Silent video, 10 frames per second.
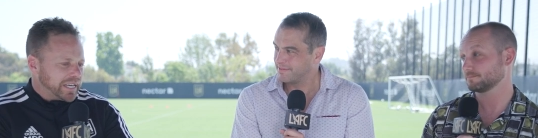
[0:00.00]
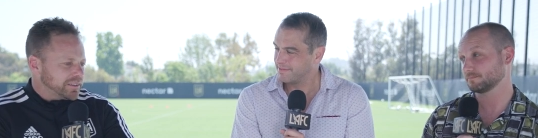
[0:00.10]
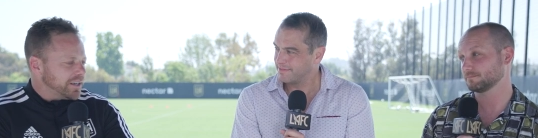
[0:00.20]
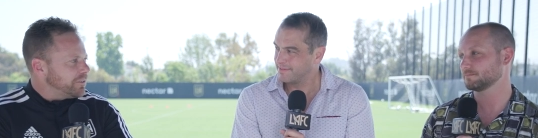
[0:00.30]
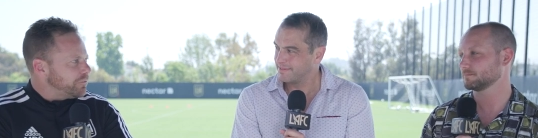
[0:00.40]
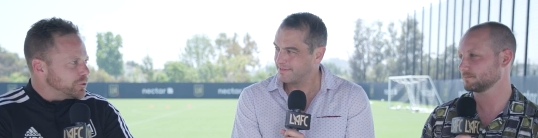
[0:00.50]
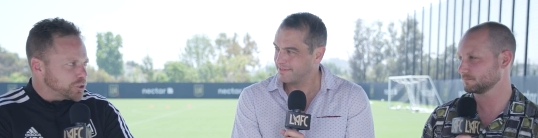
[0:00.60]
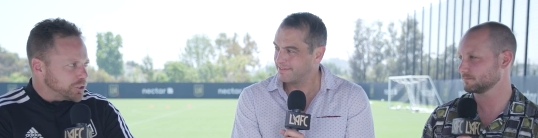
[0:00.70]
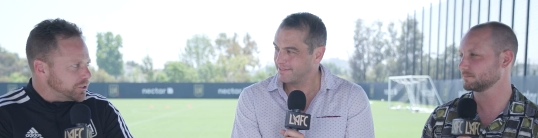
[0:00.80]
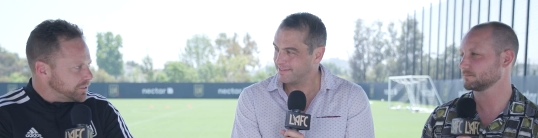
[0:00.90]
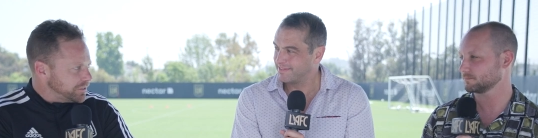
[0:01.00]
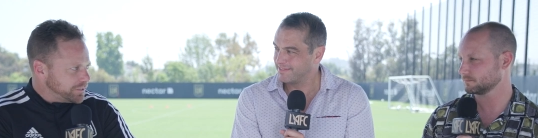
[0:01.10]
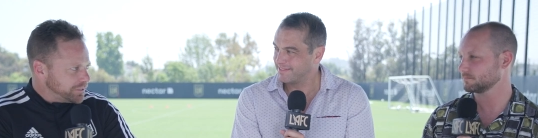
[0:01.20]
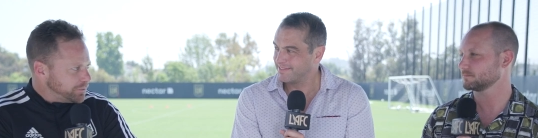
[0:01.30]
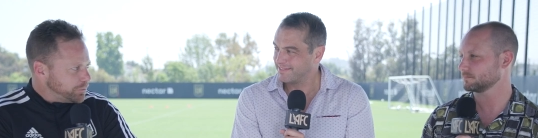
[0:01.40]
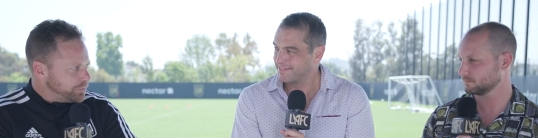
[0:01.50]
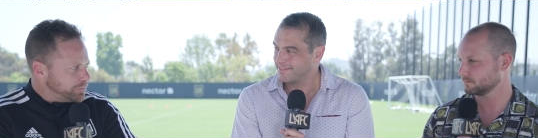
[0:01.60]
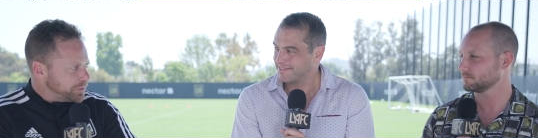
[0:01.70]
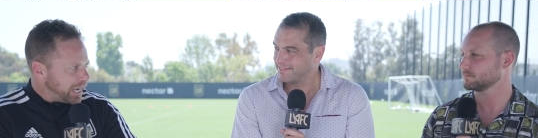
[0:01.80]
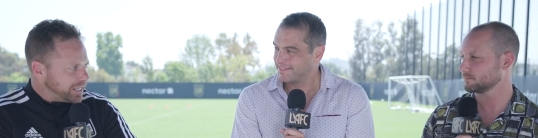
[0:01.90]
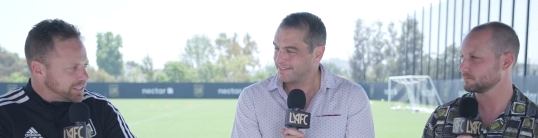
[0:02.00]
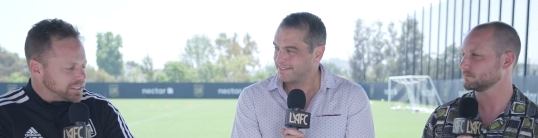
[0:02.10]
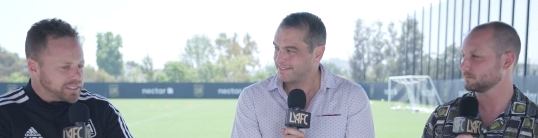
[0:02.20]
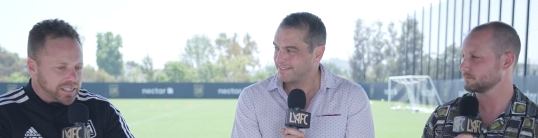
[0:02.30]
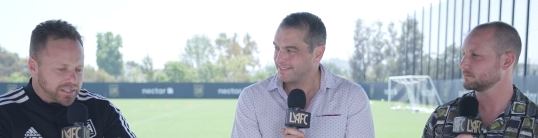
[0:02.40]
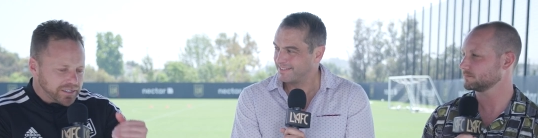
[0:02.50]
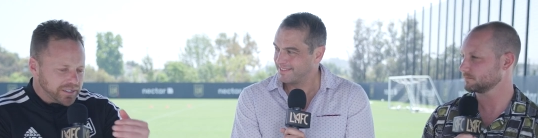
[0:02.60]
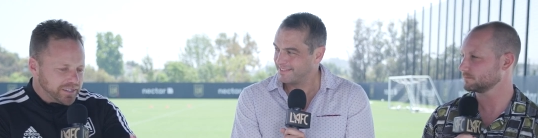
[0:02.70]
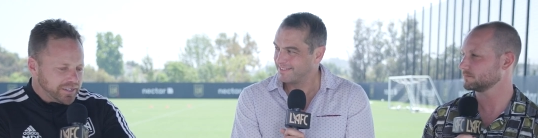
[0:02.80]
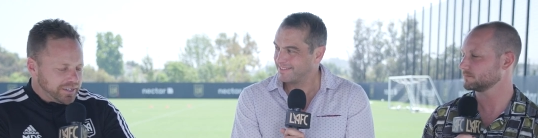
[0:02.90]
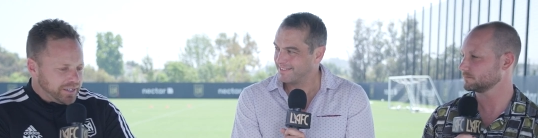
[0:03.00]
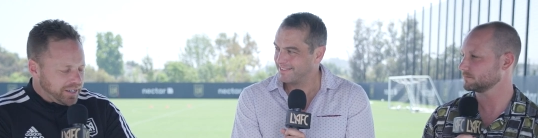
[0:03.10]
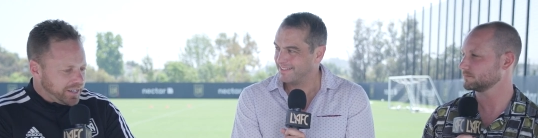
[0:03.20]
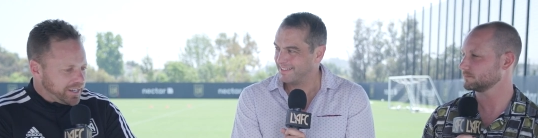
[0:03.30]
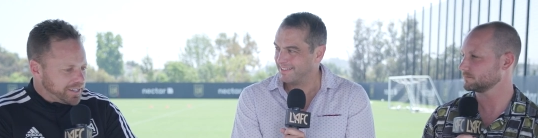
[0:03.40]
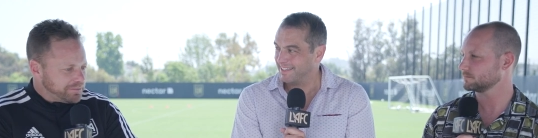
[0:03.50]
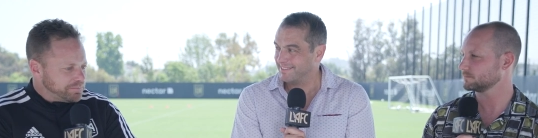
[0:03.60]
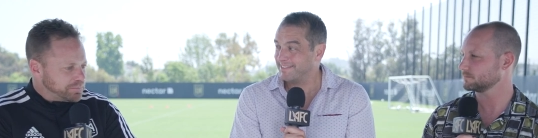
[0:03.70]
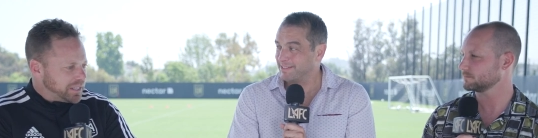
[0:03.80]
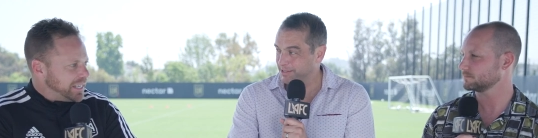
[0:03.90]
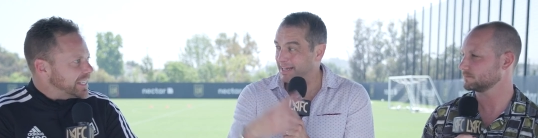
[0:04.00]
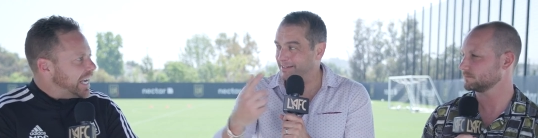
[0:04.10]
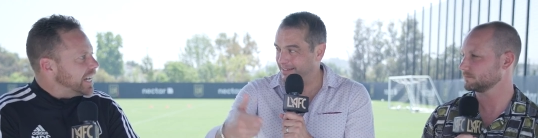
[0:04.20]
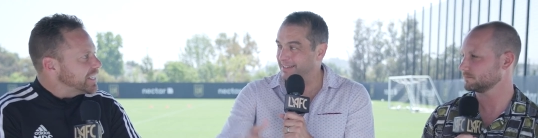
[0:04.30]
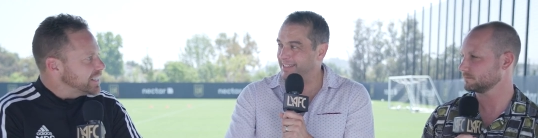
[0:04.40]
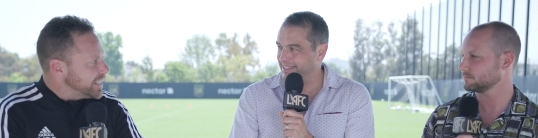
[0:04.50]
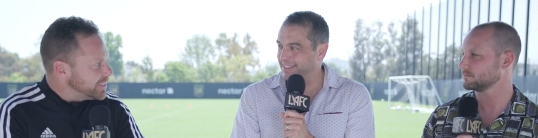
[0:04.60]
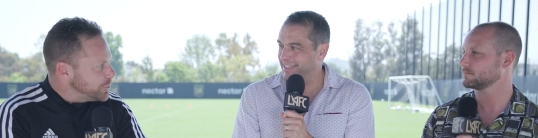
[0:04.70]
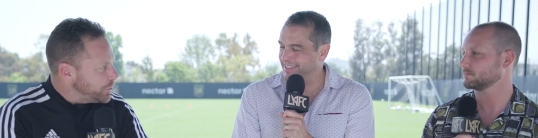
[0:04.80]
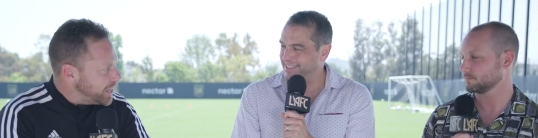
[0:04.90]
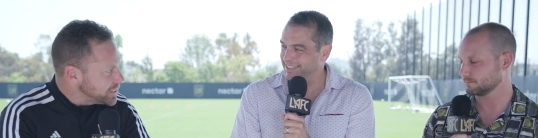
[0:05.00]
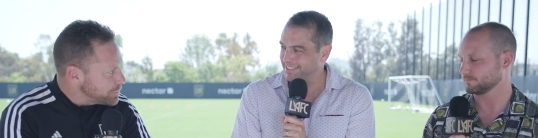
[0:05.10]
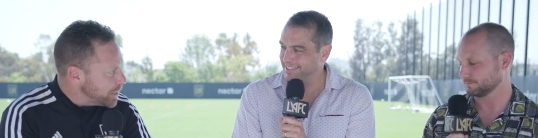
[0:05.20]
Speaker 1: Qatar for sure. Canada's in. In Canada, U.S.,